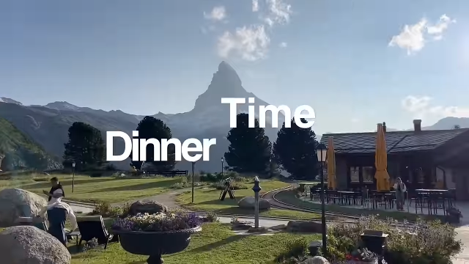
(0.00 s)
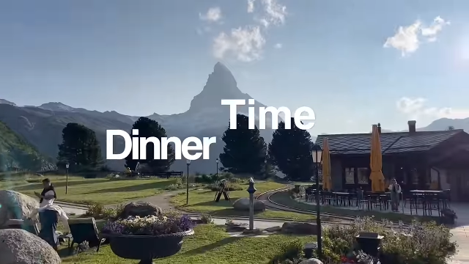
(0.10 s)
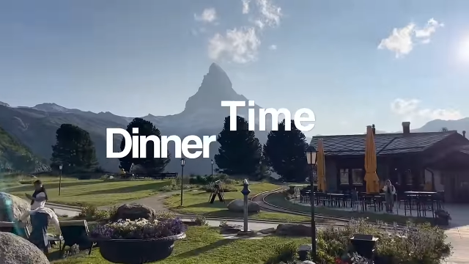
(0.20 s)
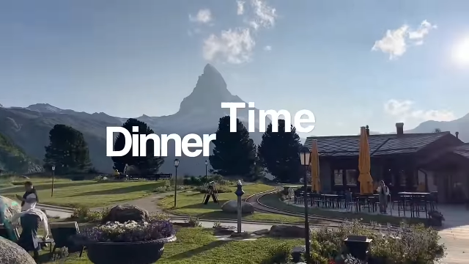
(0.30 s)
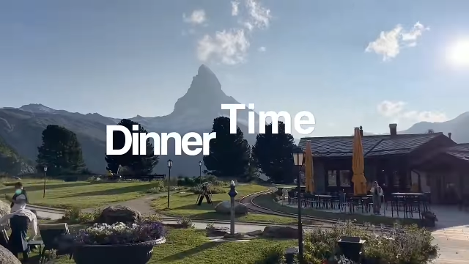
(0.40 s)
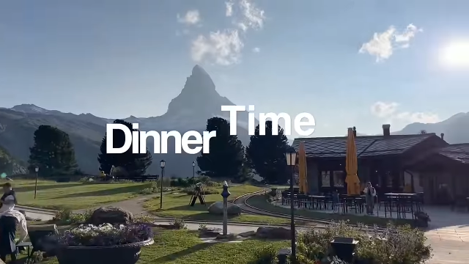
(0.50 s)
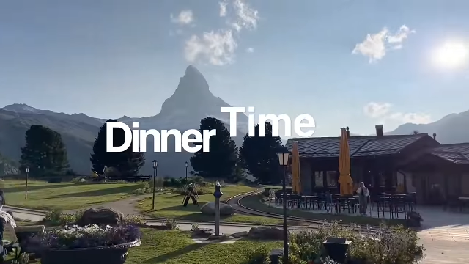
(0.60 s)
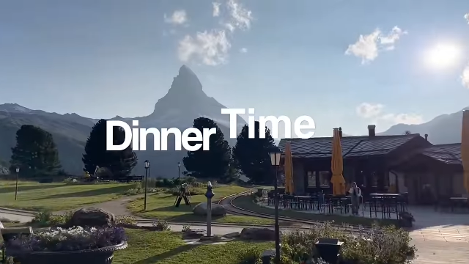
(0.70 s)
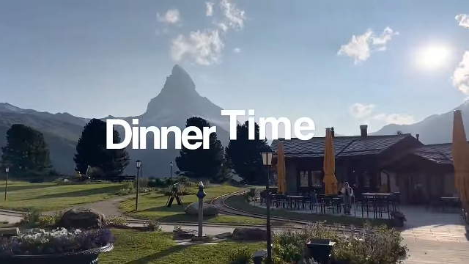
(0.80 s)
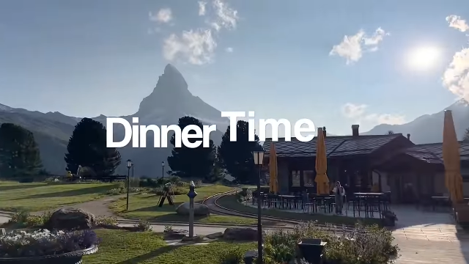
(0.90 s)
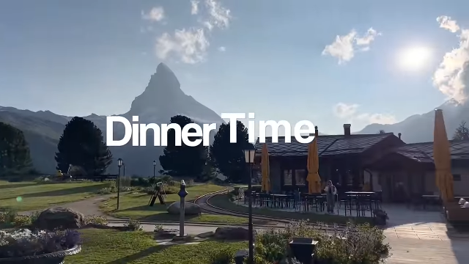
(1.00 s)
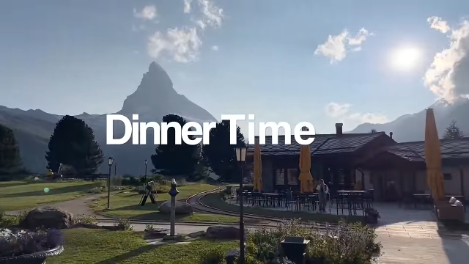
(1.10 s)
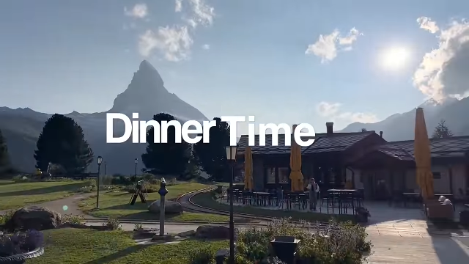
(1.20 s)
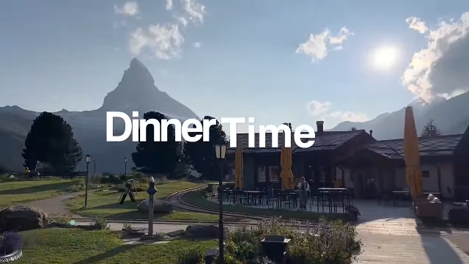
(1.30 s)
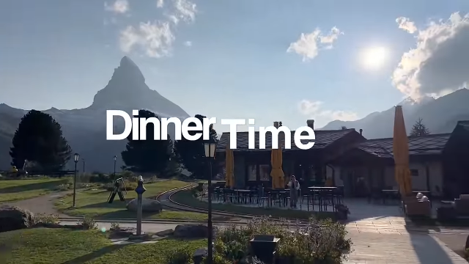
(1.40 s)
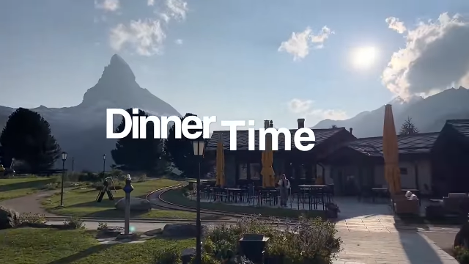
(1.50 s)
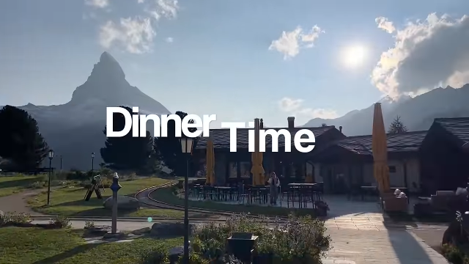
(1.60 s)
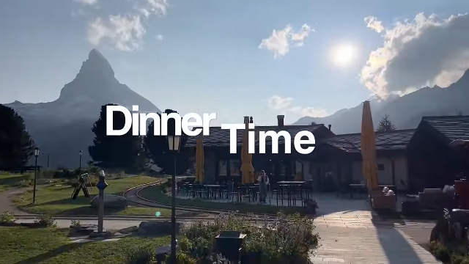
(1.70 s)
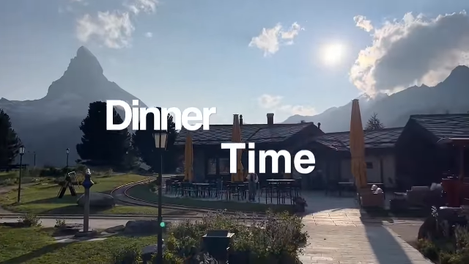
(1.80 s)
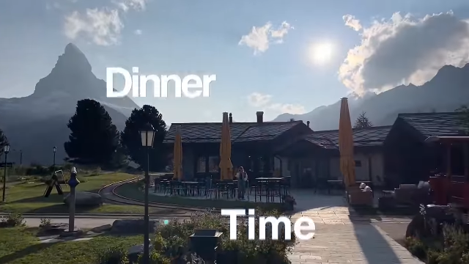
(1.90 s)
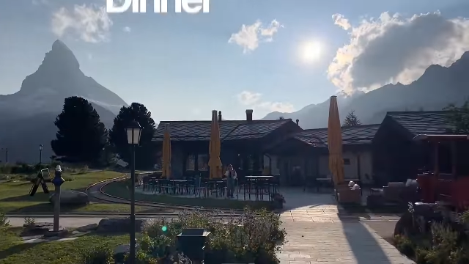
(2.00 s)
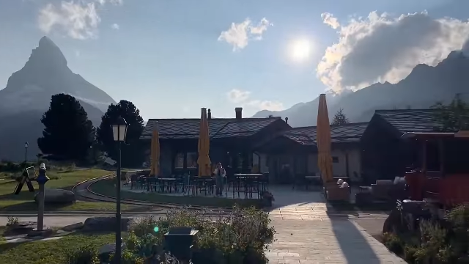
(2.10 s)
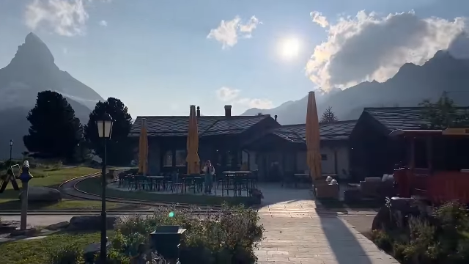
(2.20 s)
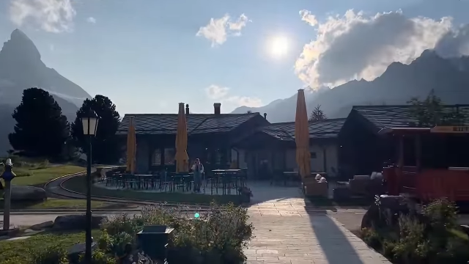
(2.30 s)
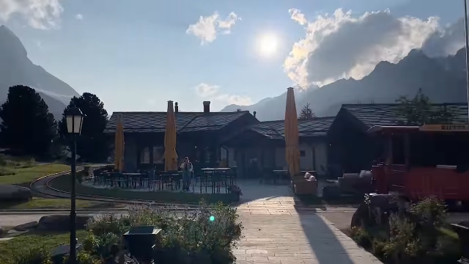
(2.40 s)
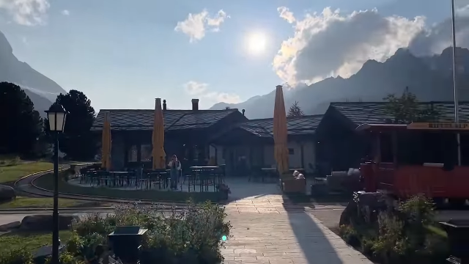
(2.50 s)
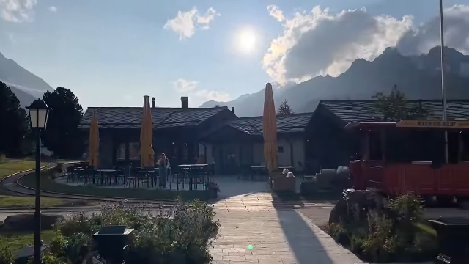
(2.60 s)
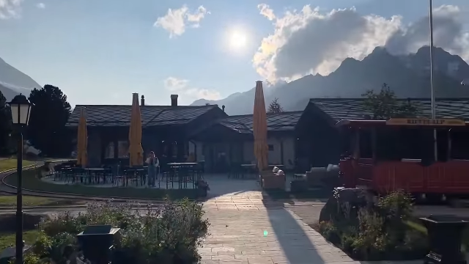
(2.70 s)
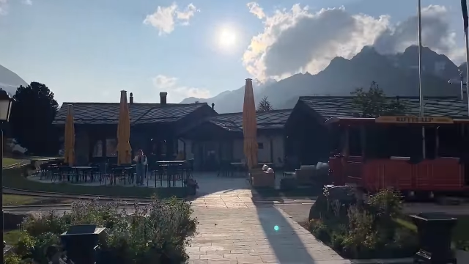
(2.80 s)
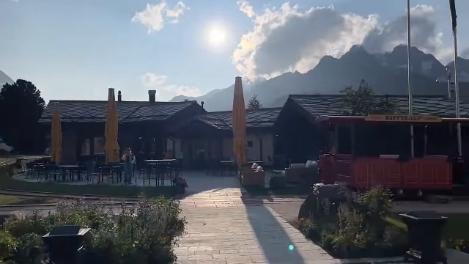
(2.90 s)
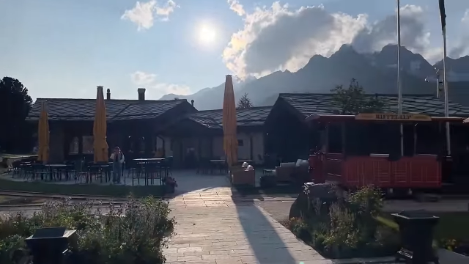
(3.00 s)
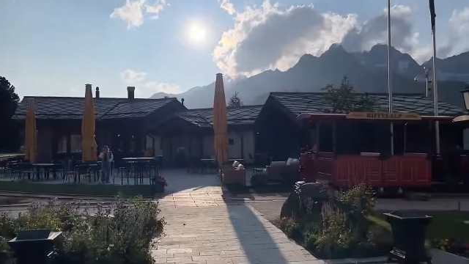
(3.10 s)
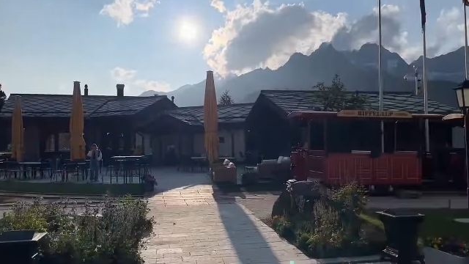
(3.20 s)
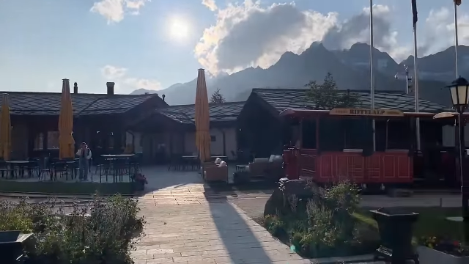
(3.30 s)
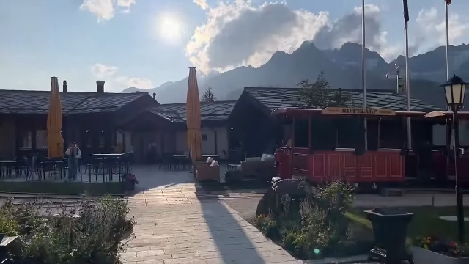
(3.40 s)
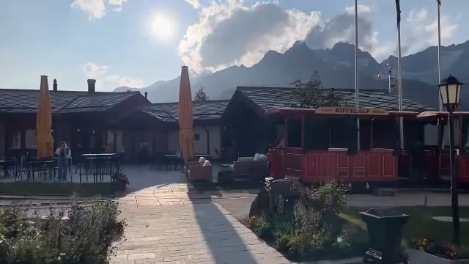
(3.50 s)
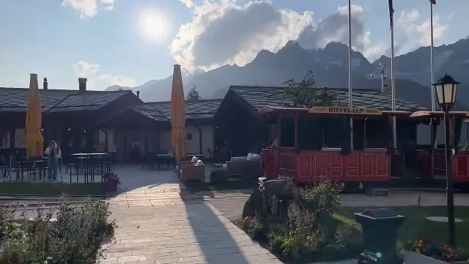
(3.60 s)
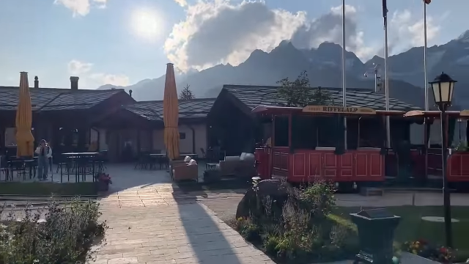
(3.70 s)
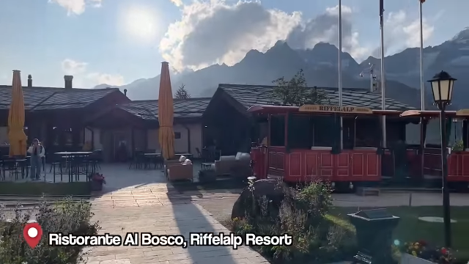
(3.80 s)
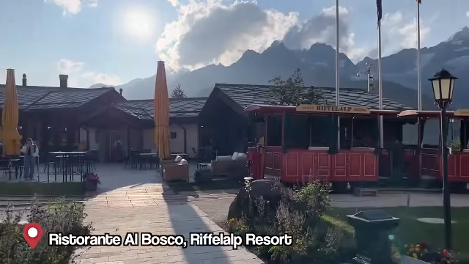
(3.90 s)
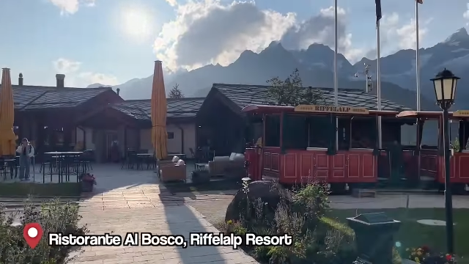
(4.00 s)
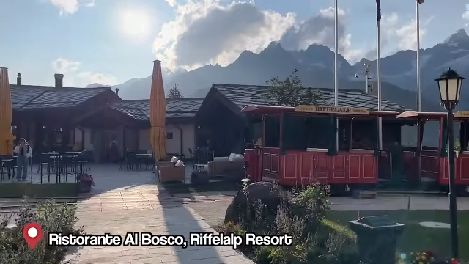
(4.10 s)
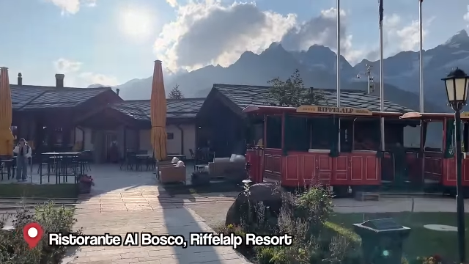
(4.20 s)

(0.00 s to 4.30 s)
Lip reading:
(no speaker visible)